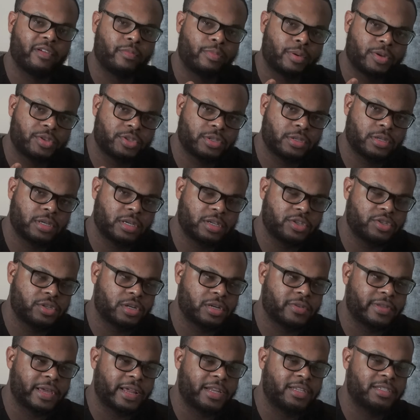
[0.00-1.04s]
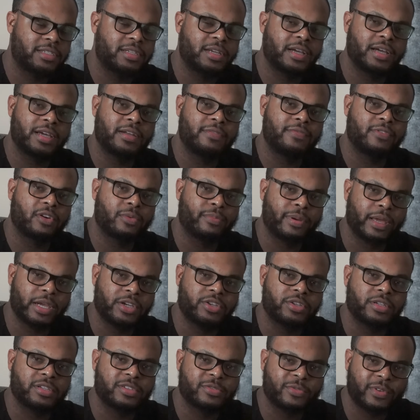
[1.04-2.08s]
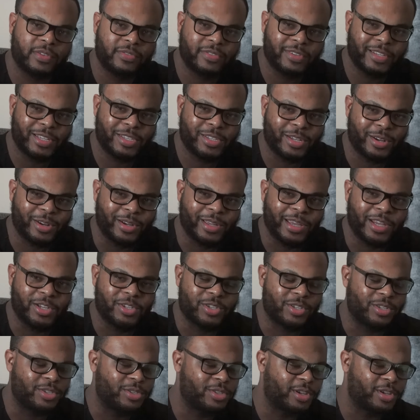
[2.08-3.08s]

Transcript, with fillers: a procedure that is done for patients with disc herniation.